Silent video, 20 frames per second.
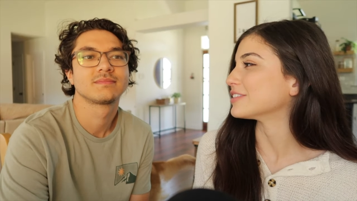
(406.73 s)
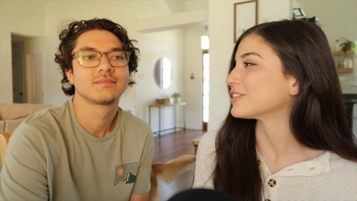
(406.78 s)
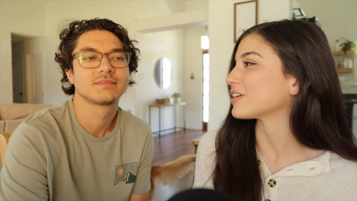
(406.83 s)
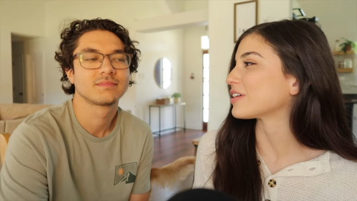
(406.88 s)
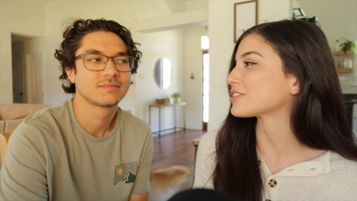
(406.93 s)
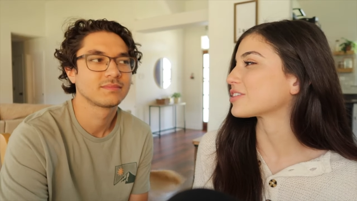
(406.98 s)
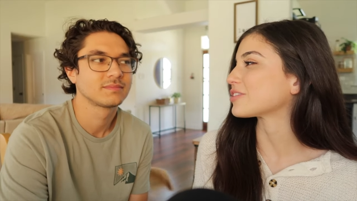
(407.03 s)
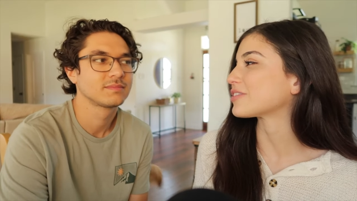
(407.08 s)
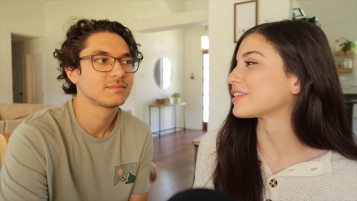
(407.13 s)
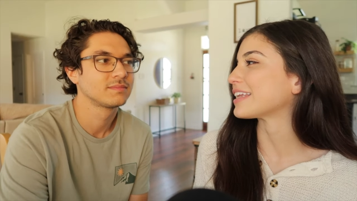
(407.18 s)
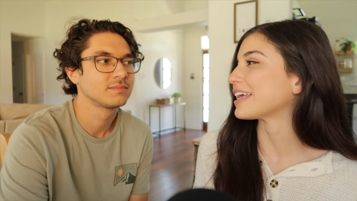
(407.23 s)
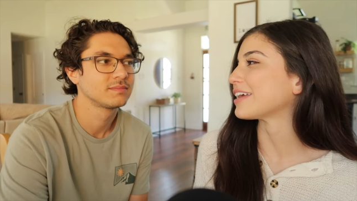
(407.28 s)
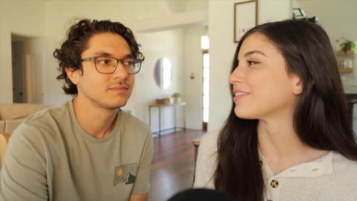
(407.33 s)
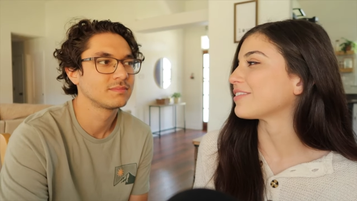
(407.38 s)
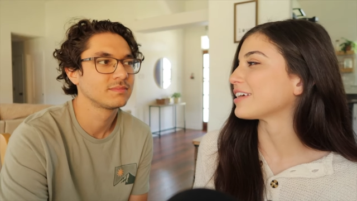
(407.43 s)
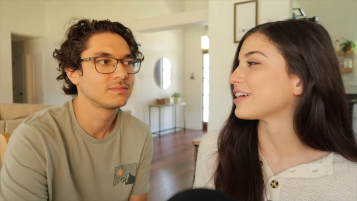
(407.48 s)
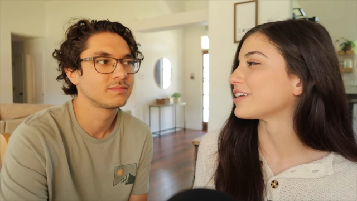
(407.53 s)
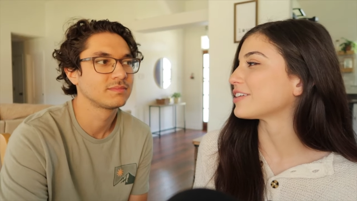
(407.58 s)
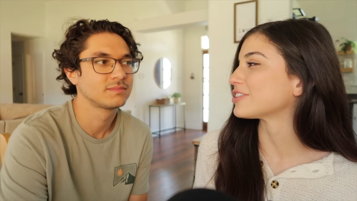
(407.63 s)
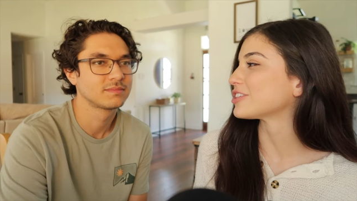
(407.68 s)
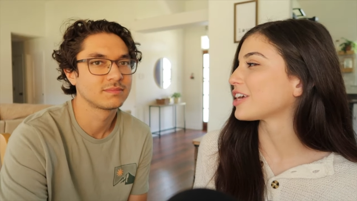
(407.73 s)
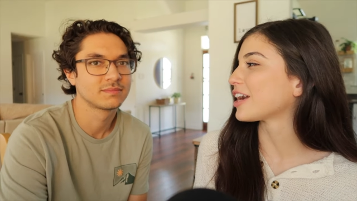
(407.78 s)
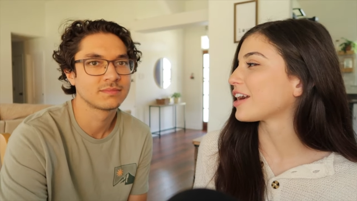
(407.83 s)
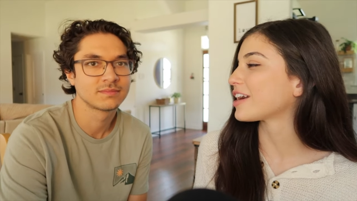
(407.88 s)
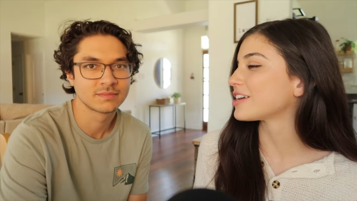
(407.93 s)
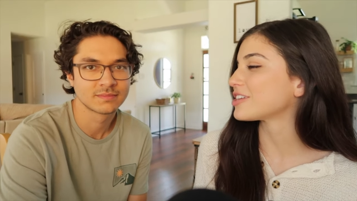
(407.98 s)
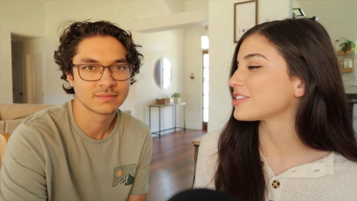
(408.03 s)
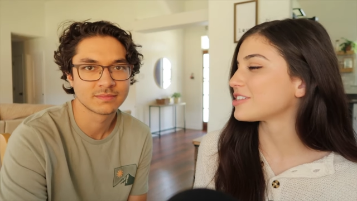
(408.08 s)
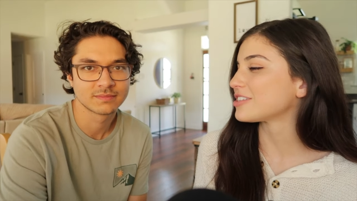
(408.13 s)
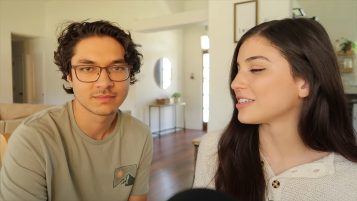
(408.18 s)
Speaker 1: It's also the day we go to
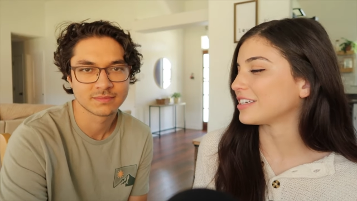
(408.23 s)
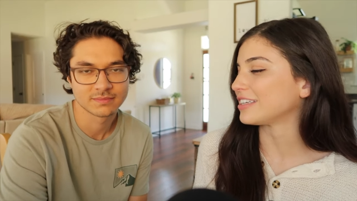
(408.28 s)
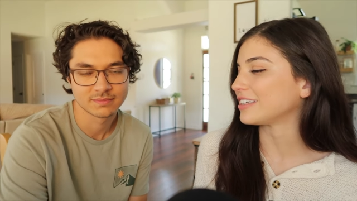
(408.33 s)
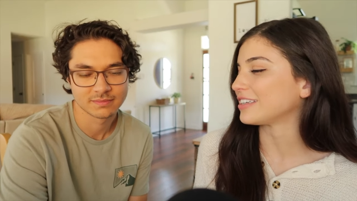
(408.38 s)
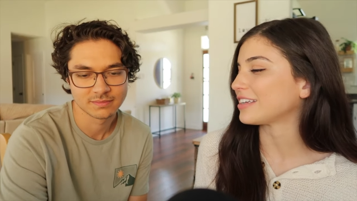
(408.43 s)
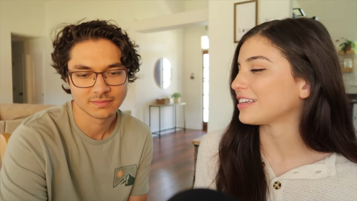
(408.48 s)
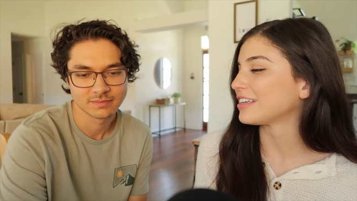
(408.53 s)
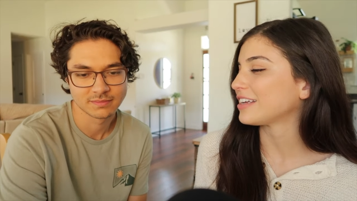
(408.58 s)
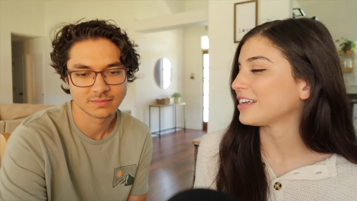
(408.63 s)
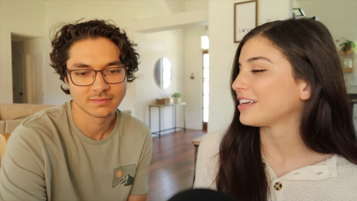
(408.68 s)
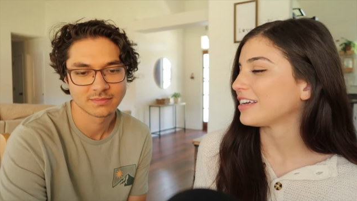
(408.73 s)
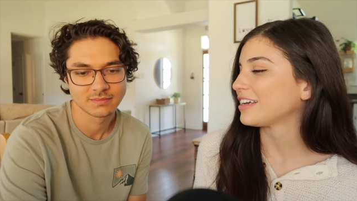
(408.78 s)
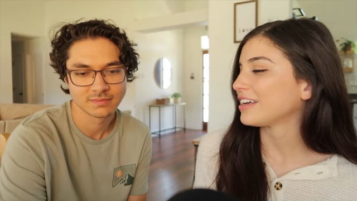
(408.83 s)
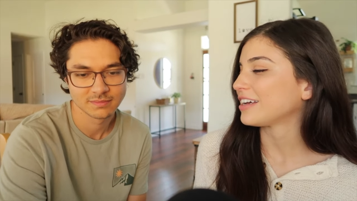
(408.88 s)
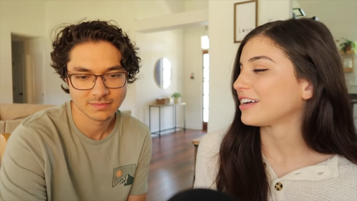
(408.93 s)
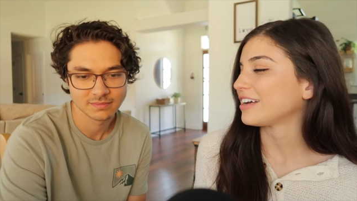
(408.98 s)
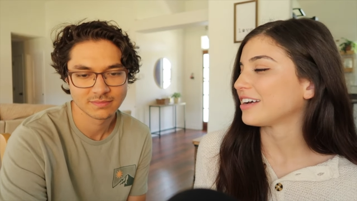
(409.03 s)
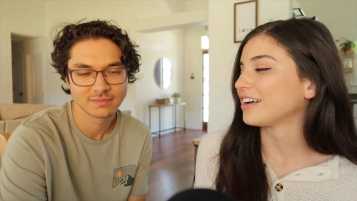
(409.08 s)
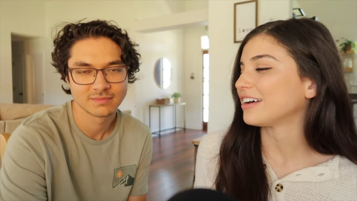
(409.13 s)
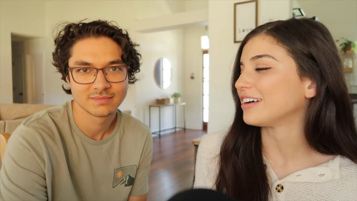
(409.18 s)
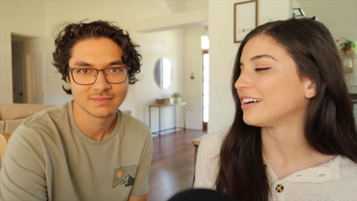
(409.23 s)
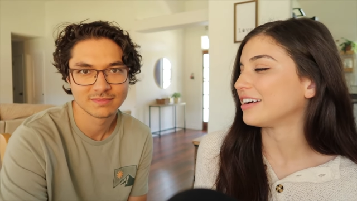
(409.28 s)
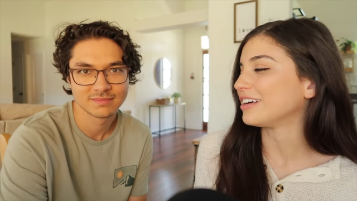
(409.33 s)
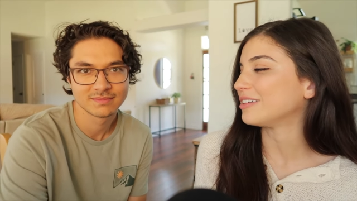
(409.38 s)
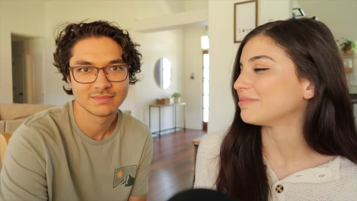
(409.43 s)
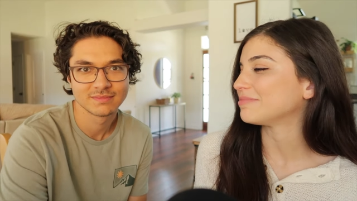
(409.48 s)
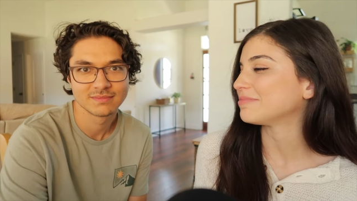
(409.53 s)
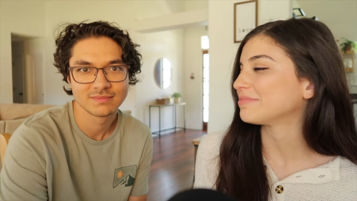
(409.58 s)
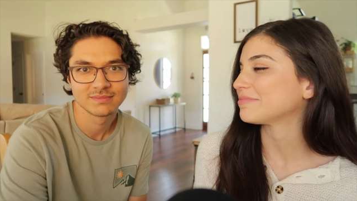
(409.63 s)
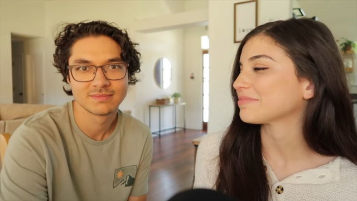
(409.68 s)
church and
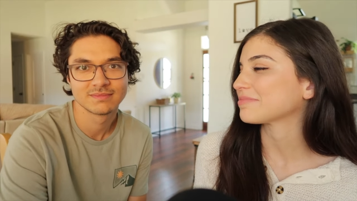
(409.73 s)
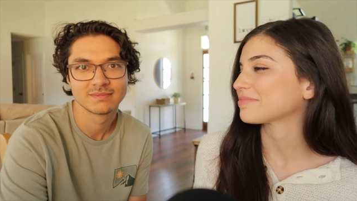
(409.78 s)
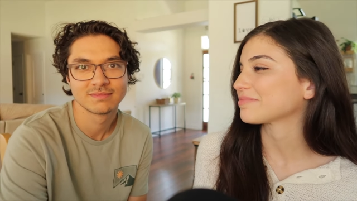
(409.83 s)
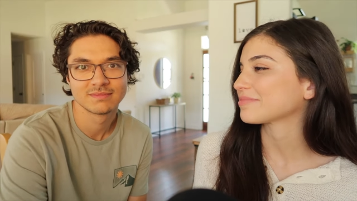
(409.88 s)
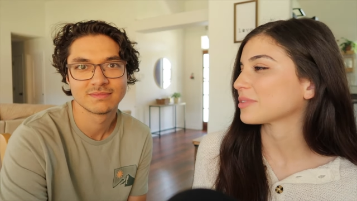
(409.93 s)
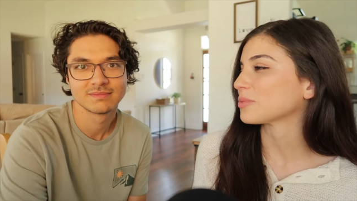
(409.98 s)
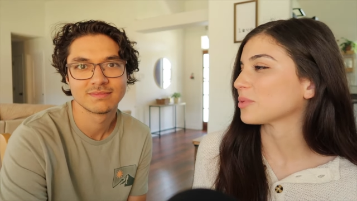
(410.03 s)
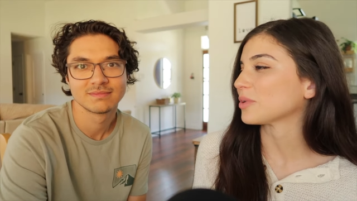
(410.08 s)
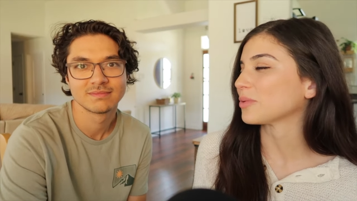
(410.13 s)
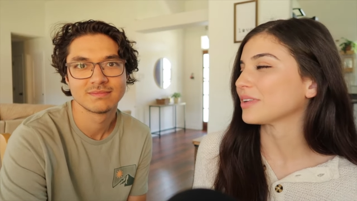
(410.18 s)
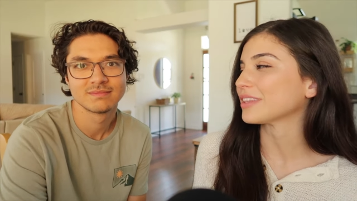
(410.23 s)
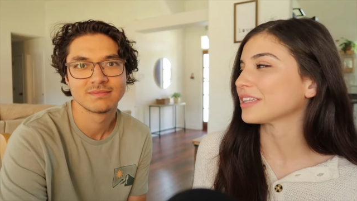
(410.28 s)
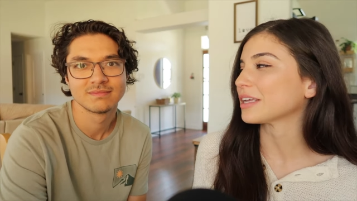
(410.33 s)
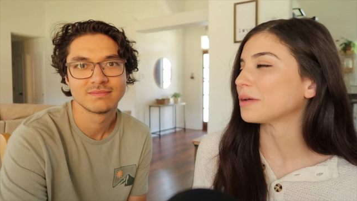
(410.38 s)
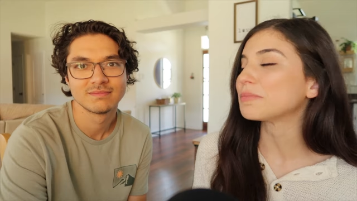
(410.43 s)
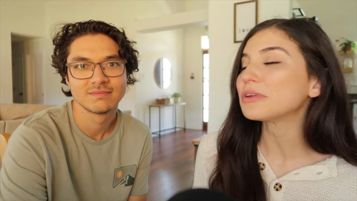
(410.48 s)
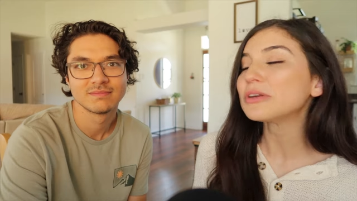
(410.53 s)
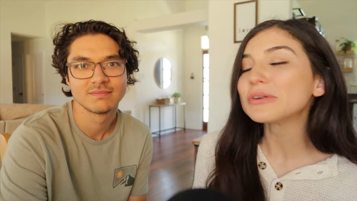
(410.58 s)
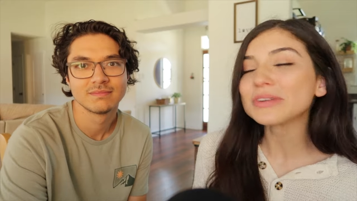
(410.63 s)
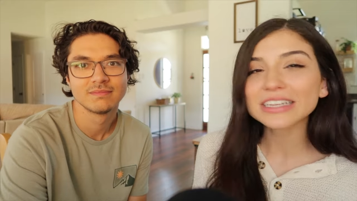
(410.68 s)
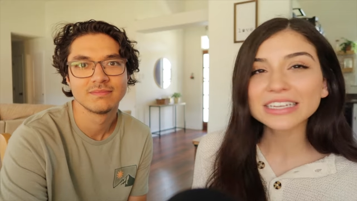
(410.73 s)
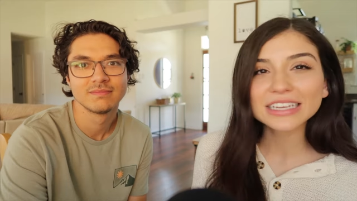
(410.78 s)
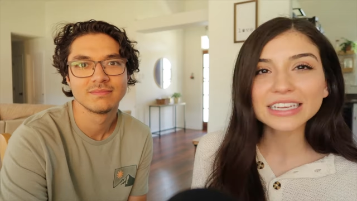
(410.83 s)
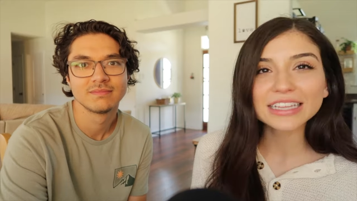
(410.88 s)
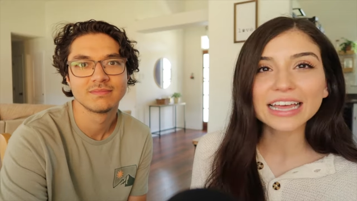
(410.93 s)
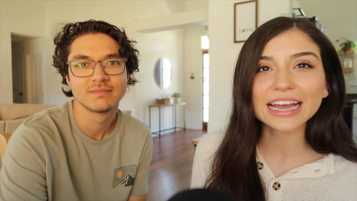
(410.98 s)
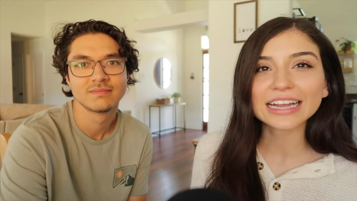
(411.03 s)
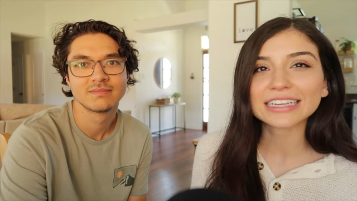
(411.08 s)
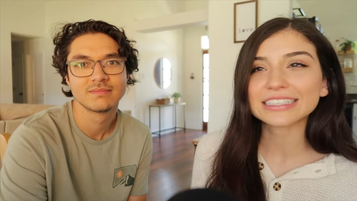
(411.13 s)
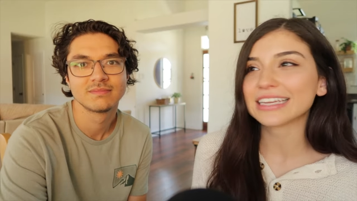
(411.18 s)
um we're with
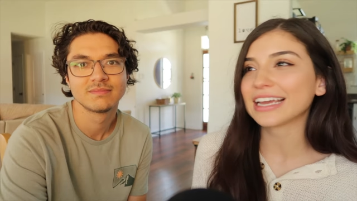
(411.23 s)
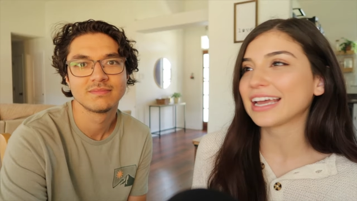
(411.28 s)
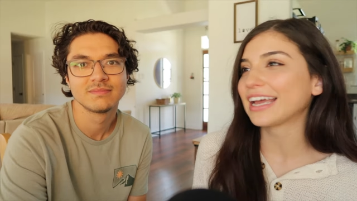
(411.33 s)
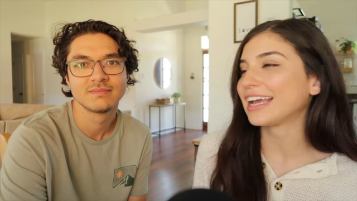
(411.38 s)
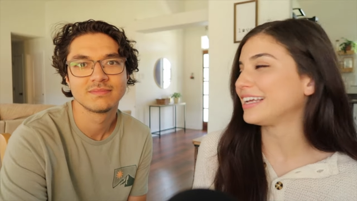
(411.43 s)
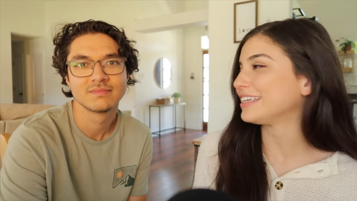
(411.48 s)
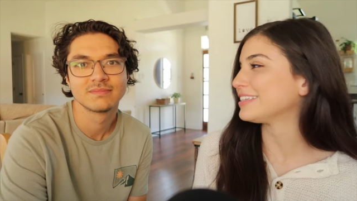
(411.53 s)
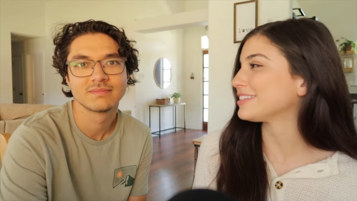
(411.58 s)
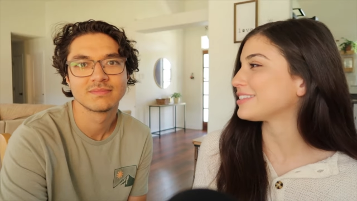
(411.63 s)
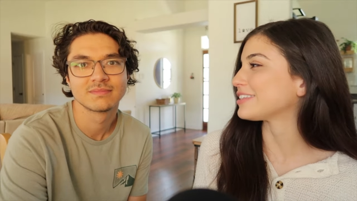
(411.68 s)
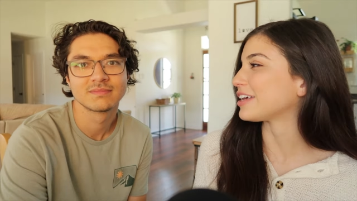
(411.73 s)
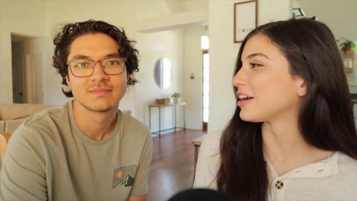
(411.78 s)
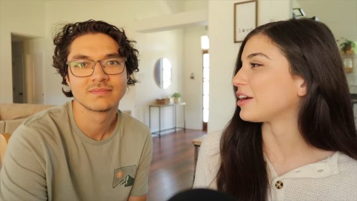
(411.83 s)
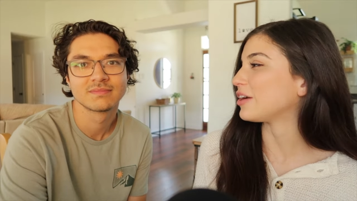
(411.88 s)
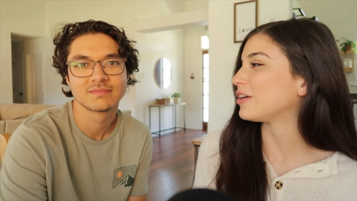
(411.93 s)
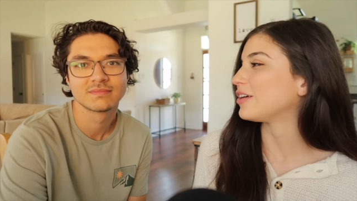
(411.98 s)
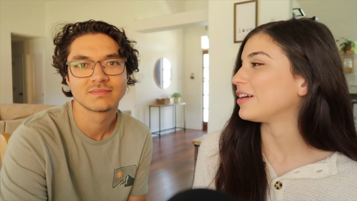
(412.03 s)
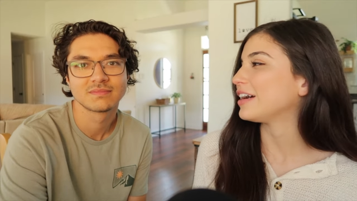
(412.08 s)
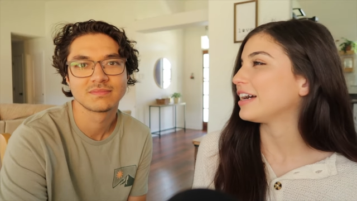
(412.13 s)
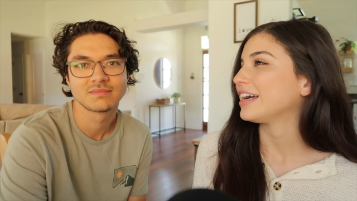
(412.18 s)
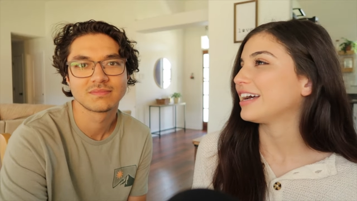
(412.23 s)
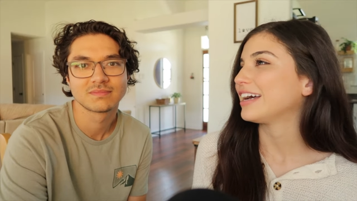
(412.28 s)
community that day. So